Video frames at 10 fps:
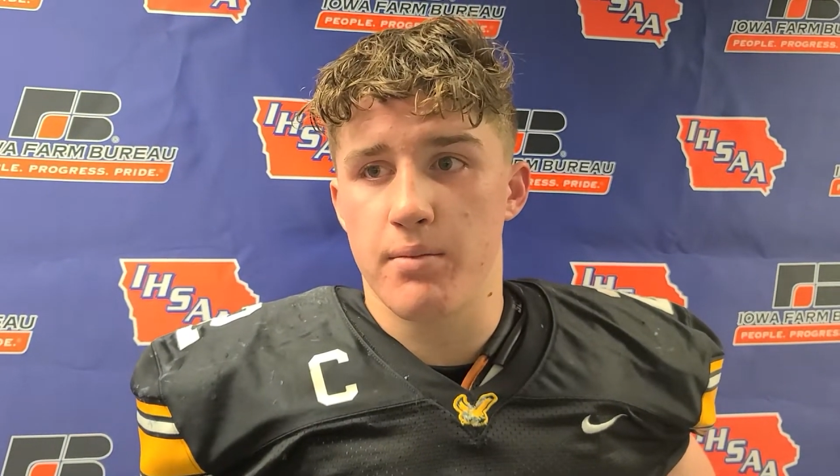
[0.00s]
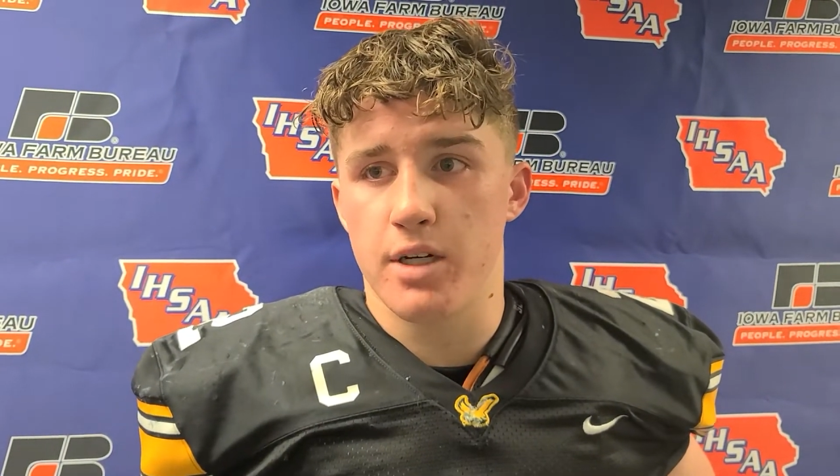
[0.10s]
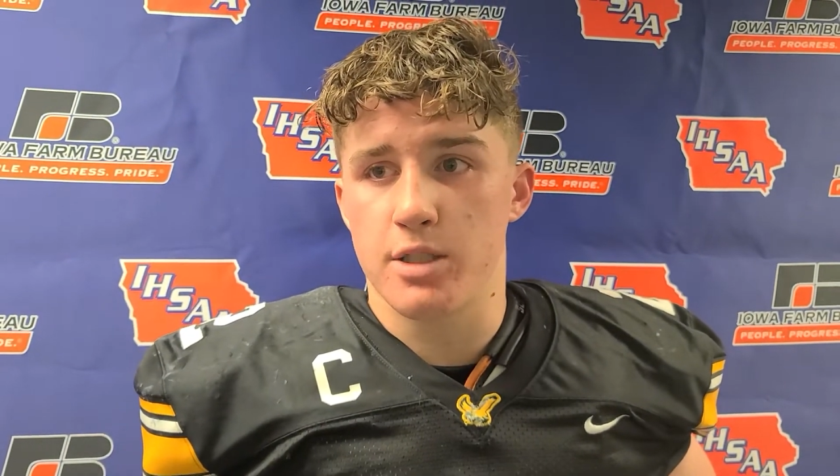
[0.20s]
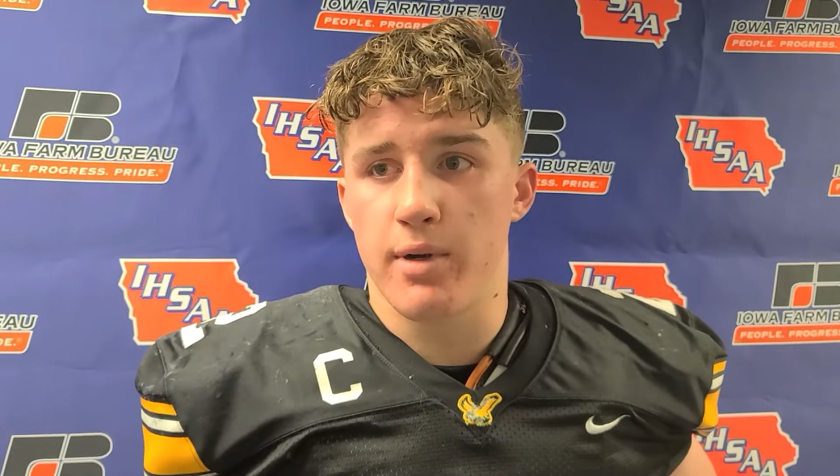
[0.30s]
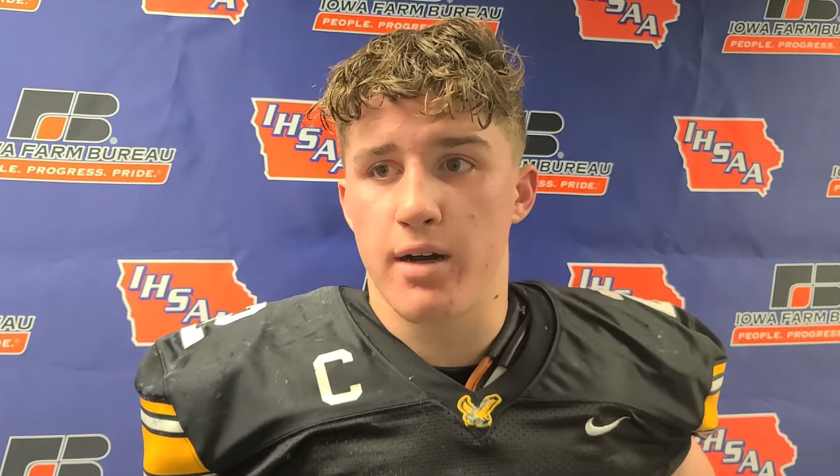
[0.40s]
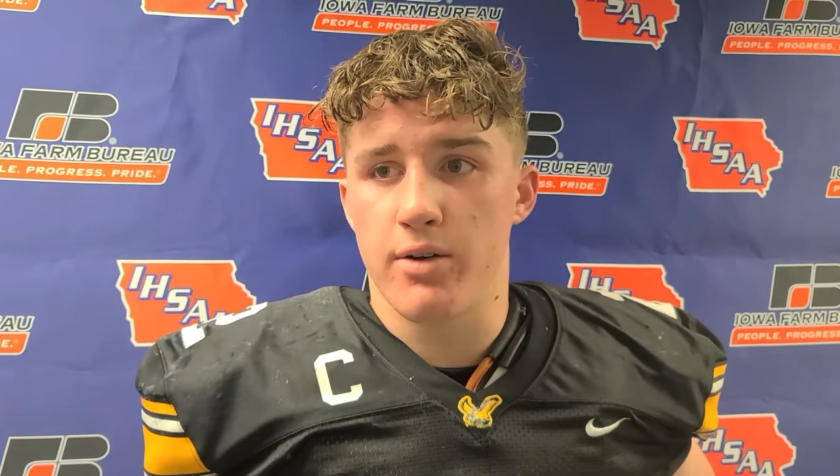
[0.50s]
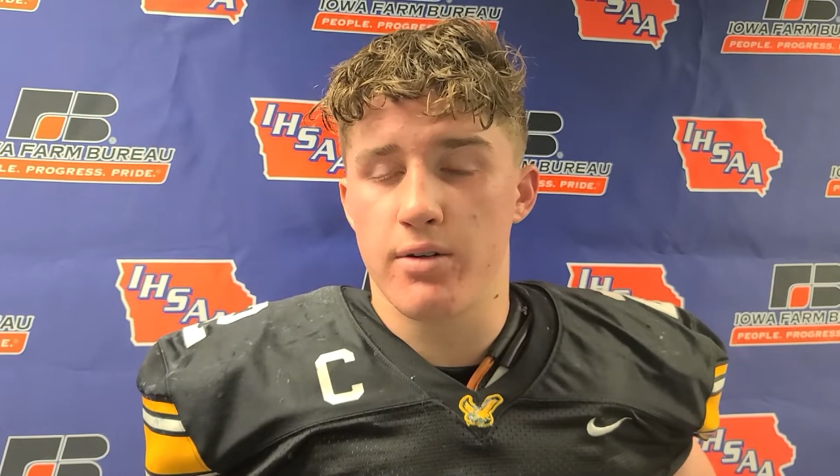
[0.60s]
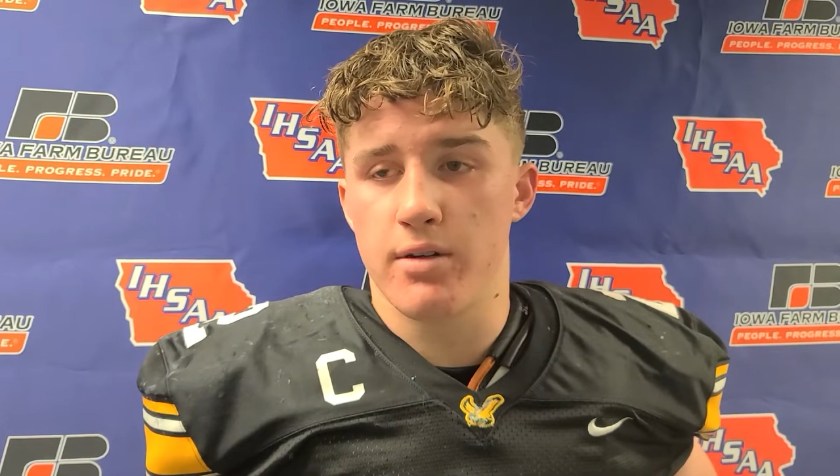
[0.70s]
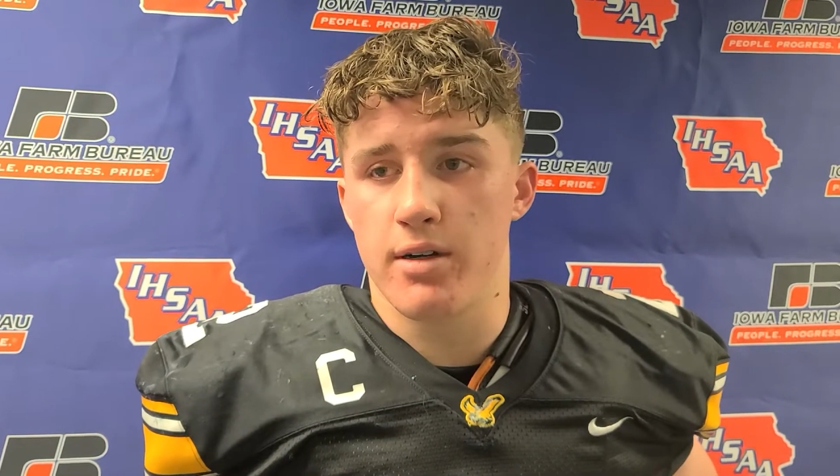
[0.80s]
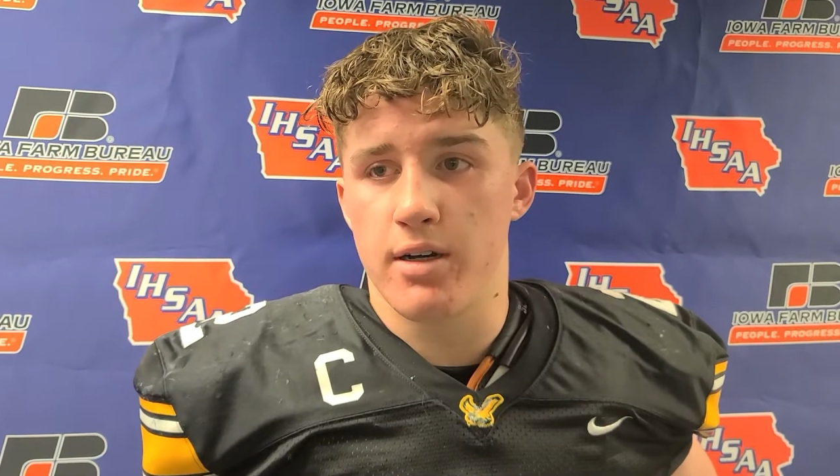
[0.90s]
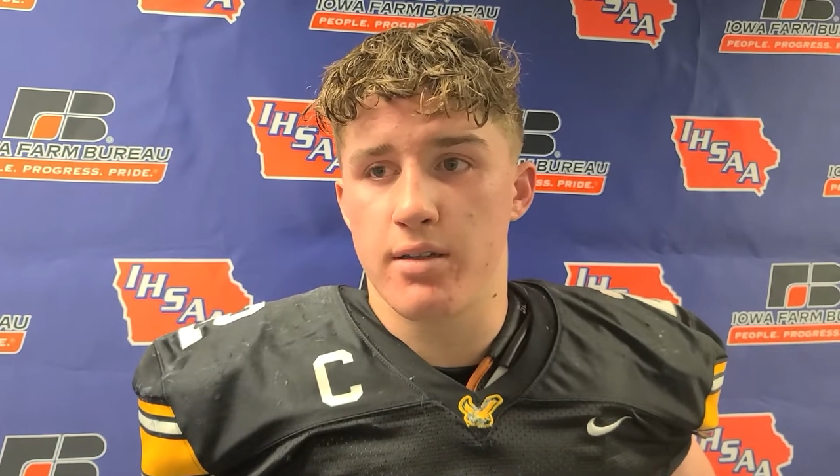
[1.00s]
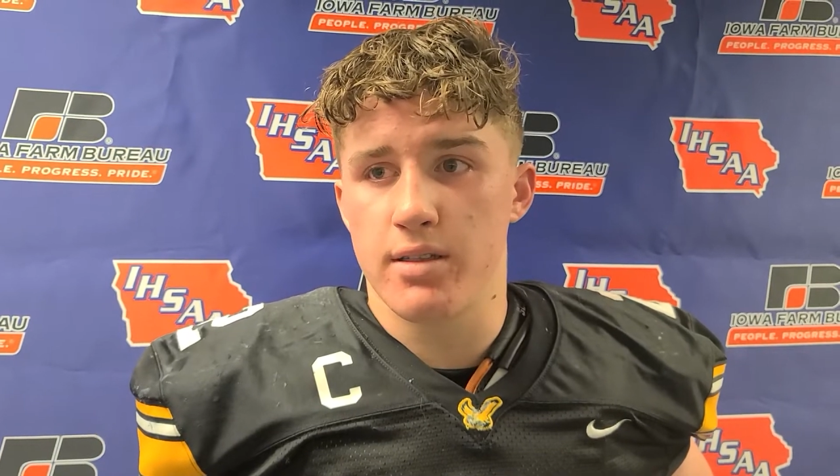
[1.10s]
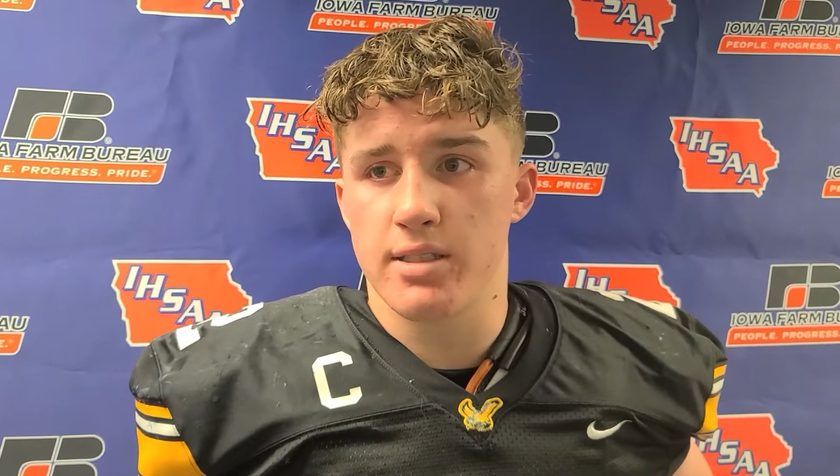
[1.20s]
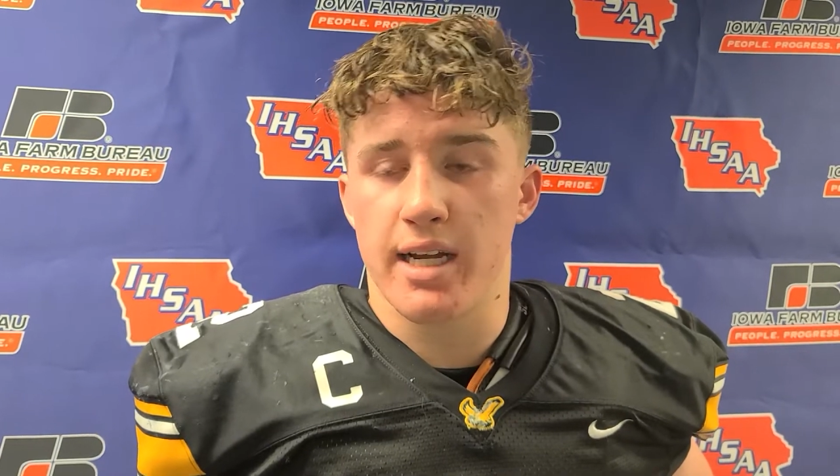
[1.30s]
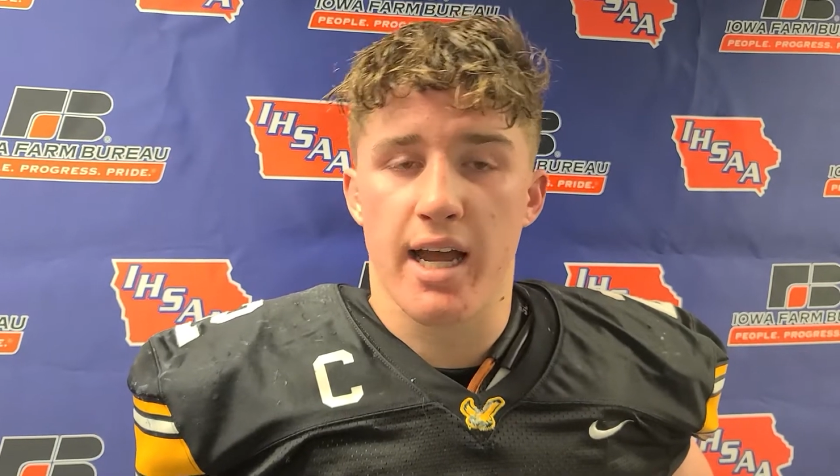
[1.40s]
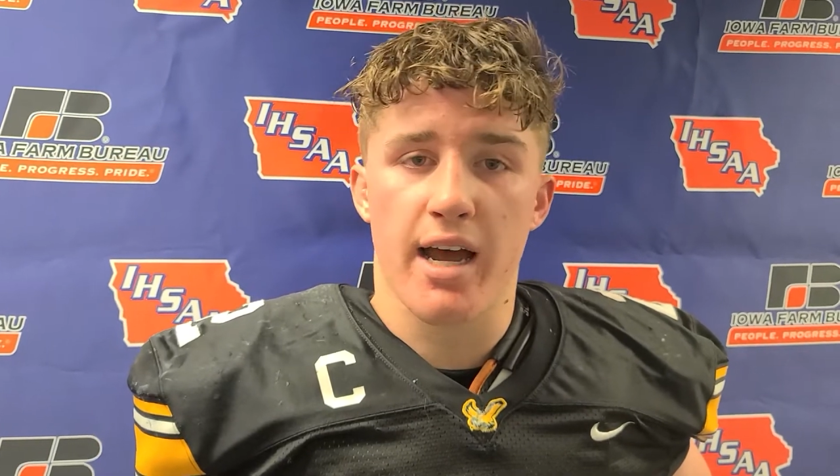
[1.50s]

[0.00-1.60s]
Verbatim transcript: much about uh, the second